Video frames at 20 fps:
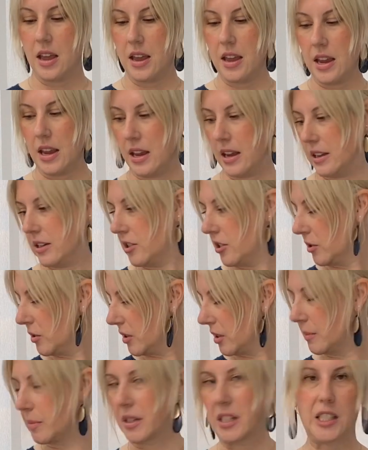and do
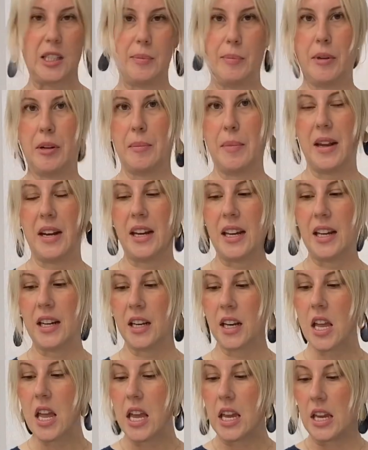some
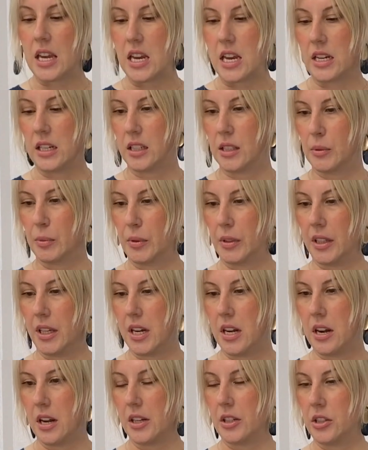experimenting. It's really
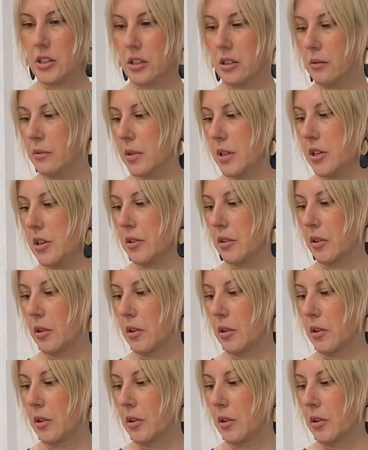nice though when you're